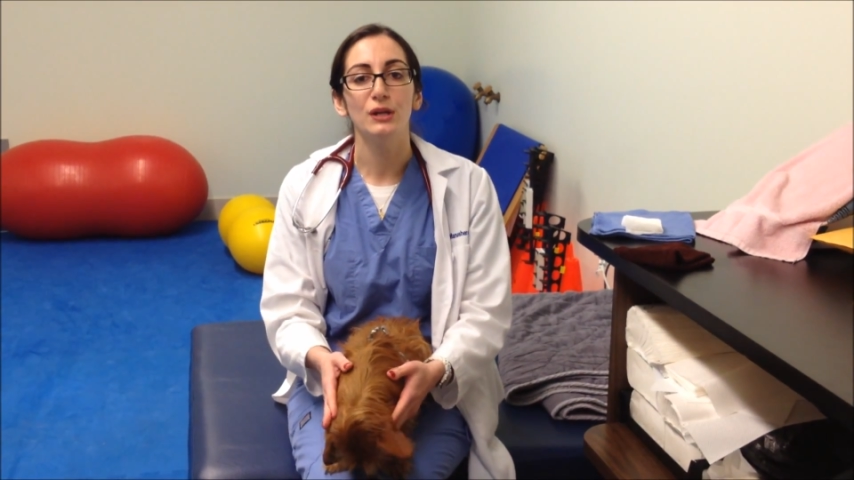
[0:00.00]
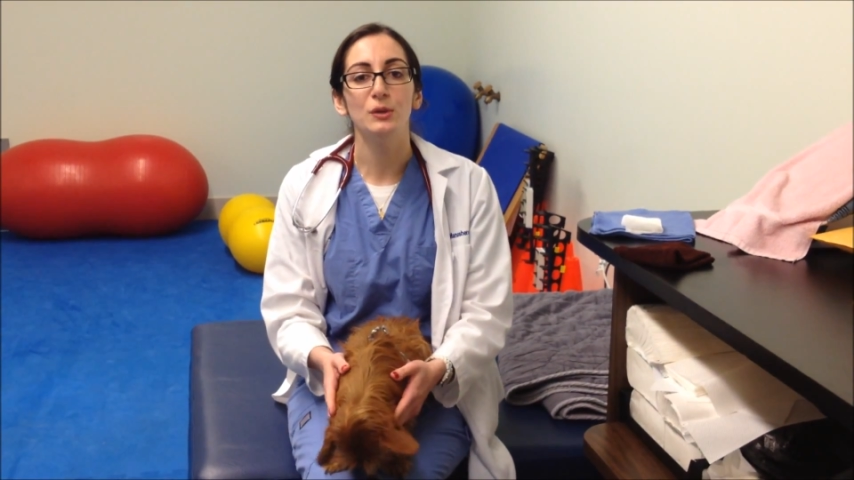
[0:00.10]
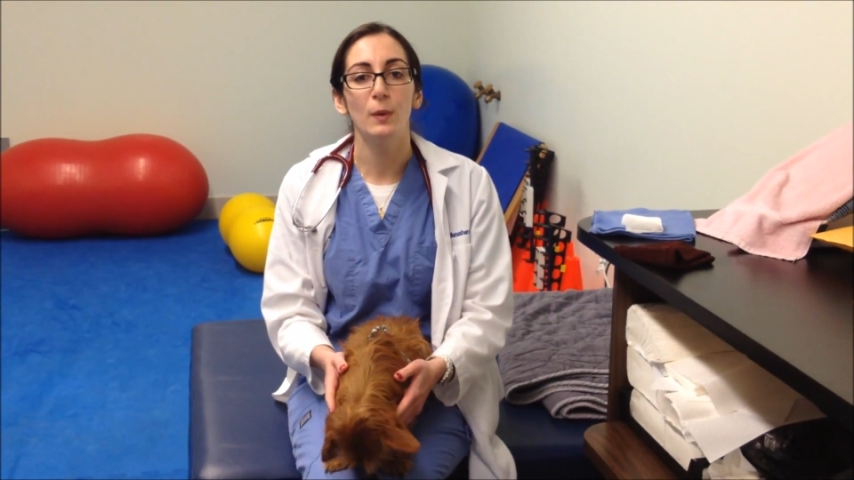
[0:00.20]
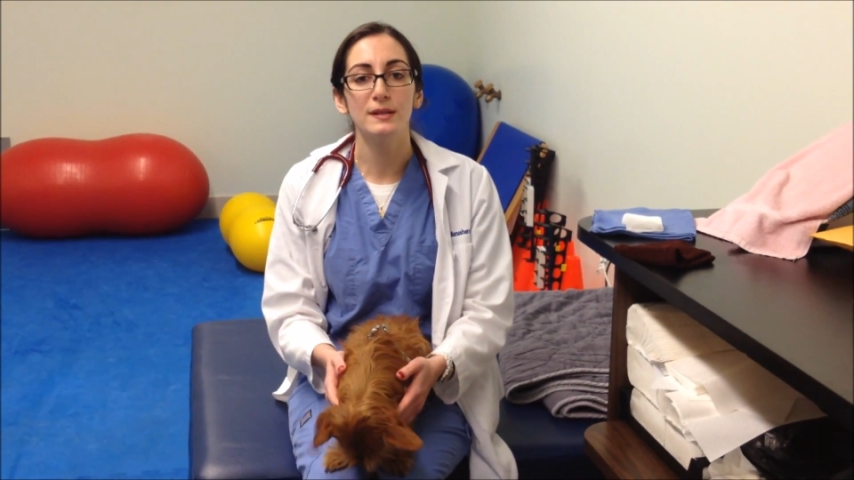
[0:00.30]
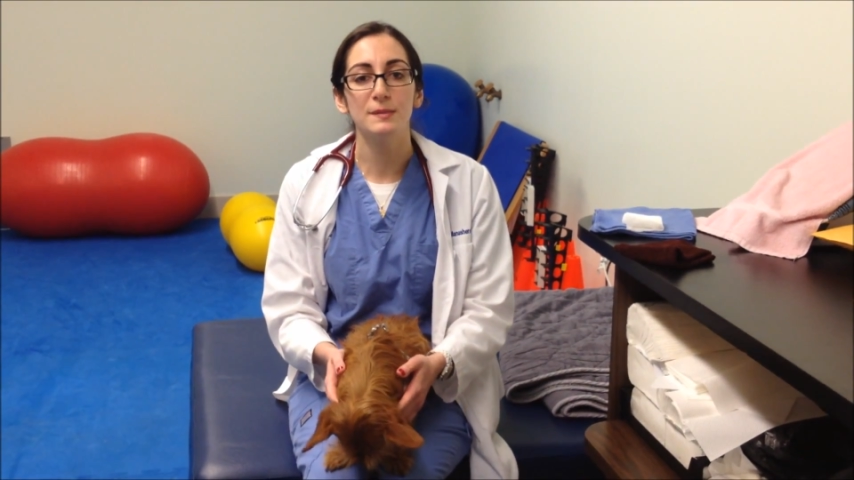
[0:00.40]

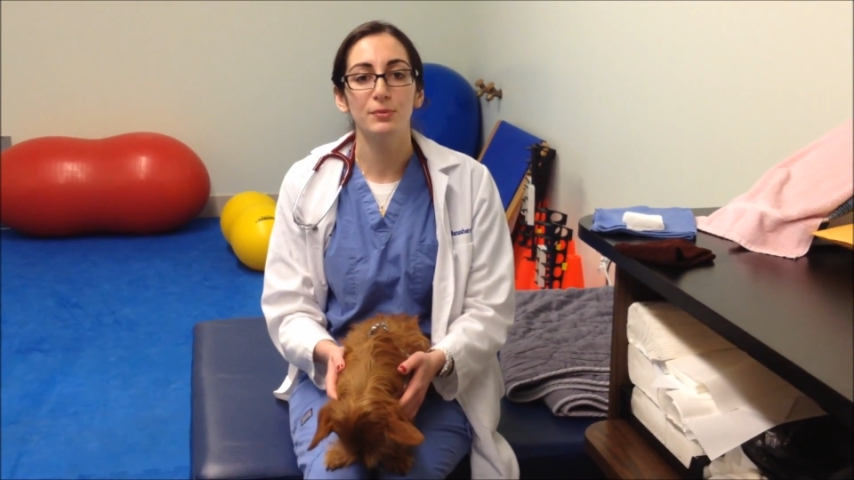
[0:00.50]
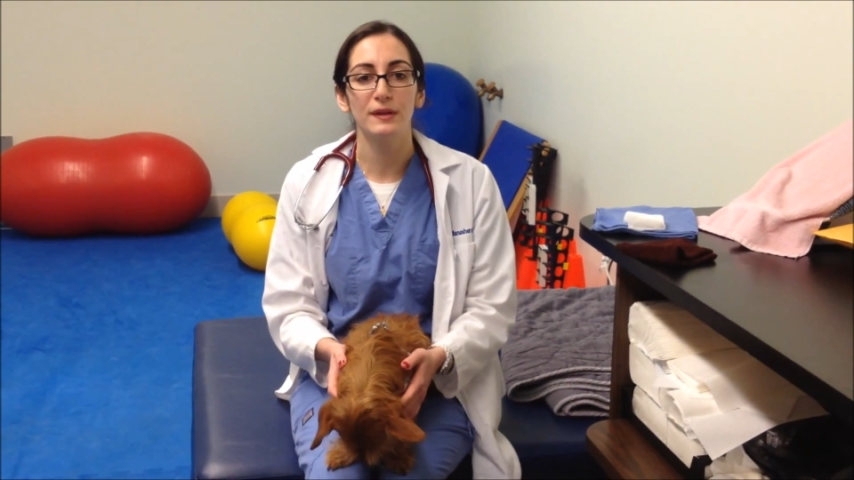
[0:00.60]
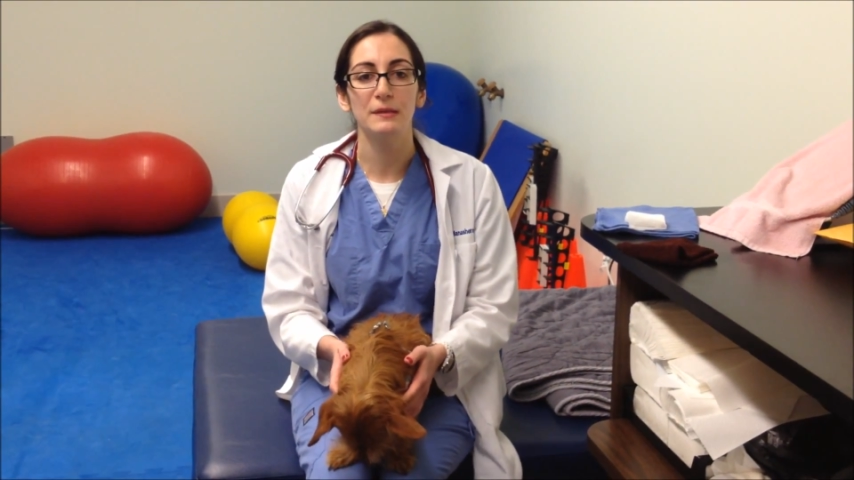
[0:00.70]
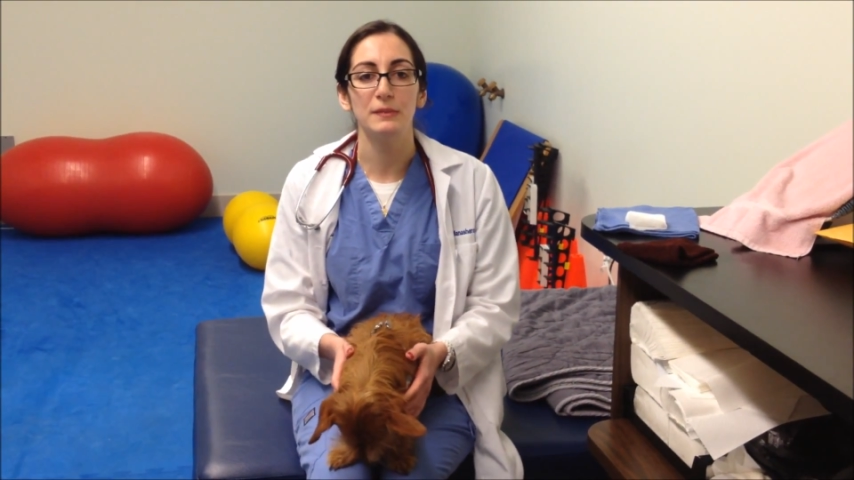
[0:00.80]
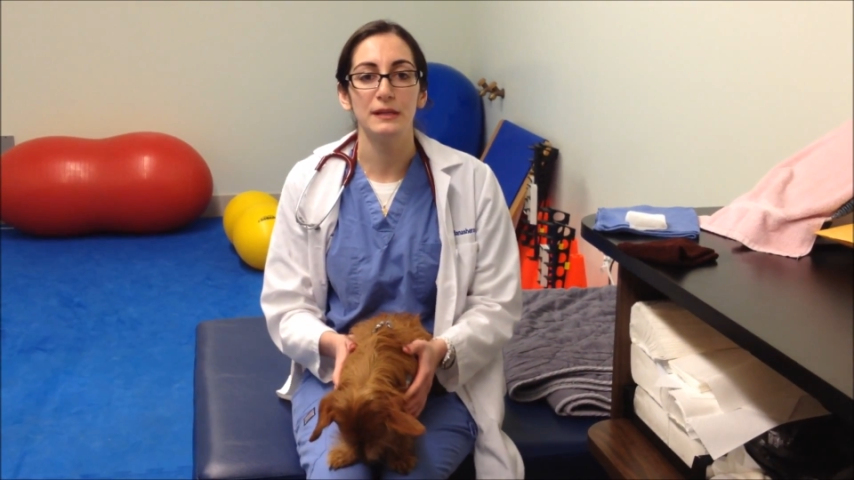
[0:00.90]
you want to
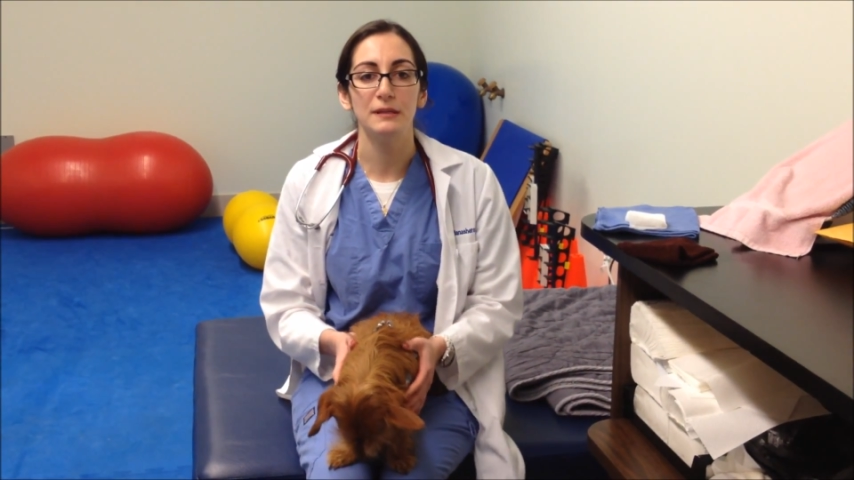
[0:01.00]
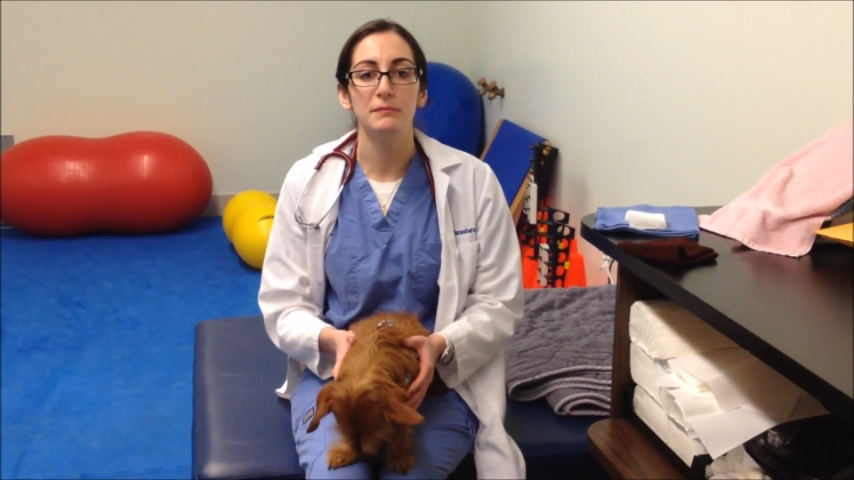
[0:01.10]
bring them in